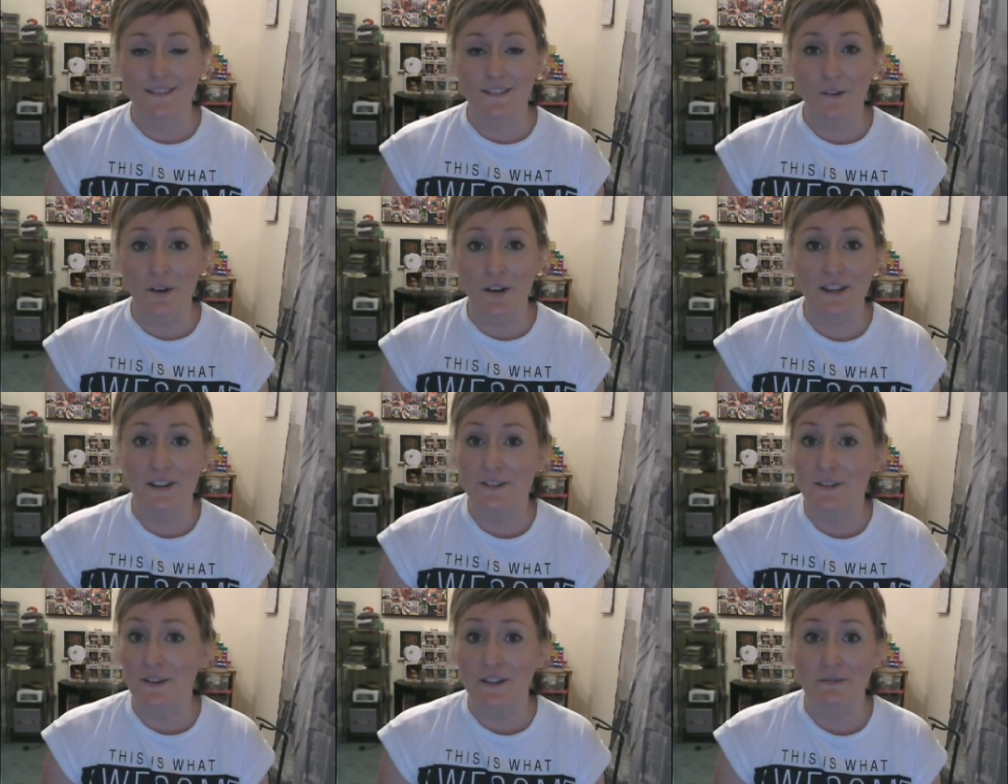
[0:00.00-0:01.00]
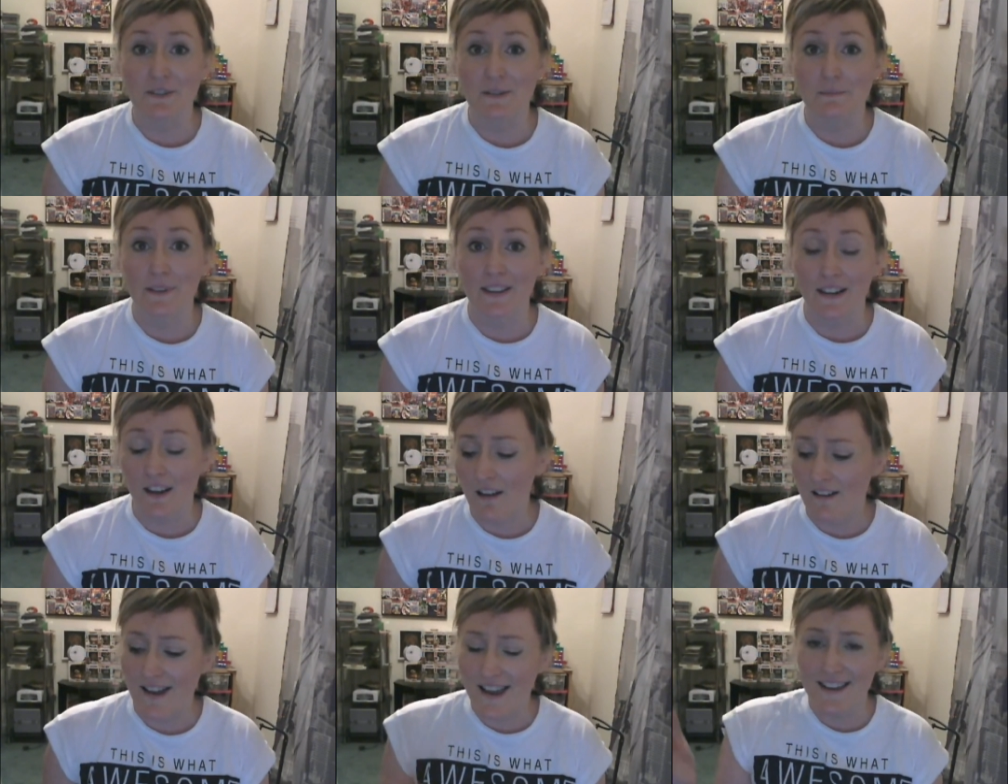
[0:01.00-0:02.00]
knock at your door and just be like,
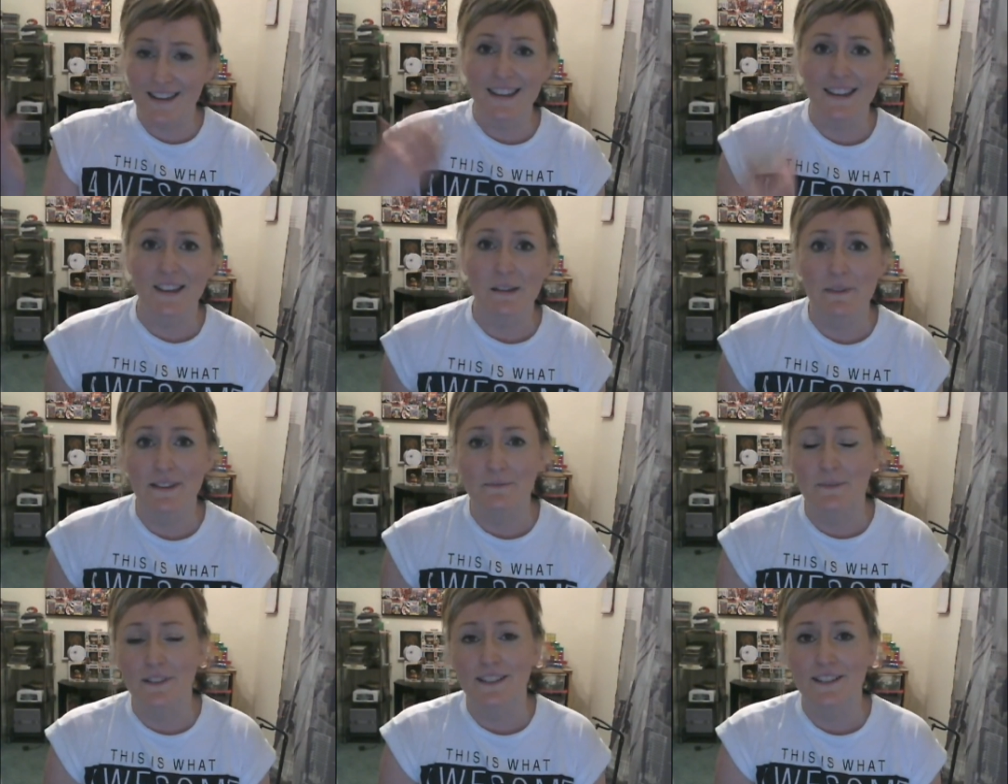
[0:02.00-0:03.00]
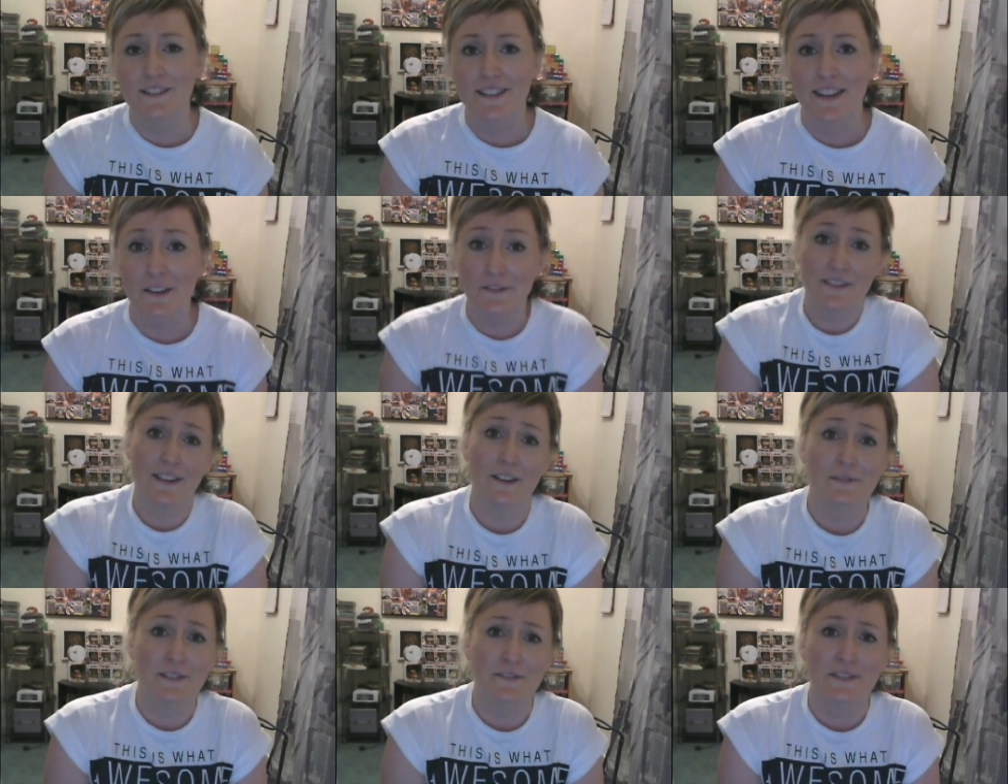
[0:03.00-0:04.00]
"Oh hi, yeah, come in. What are you doing? How
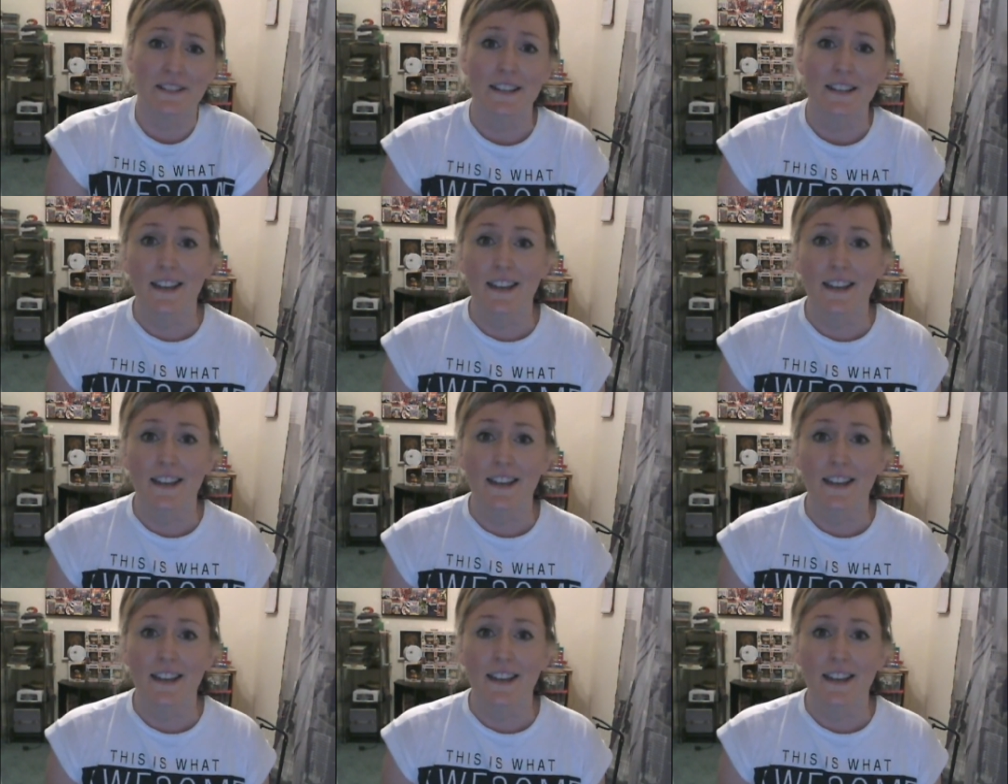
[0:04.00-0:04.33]
how's it going?"